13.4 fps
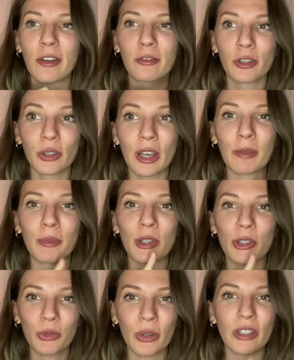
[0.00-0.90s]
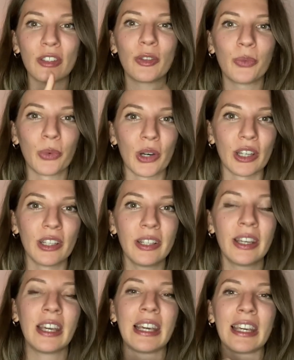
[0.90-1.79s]
For number 21,
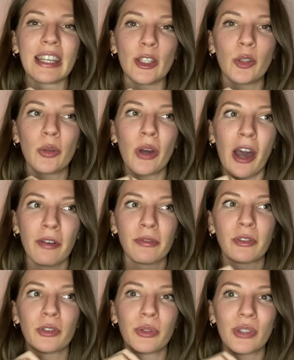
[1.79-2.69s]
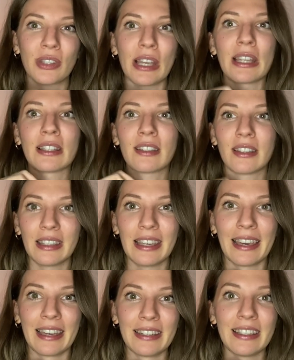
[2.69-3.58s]
you have to send
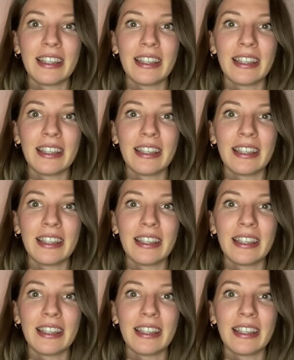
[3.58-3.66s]
again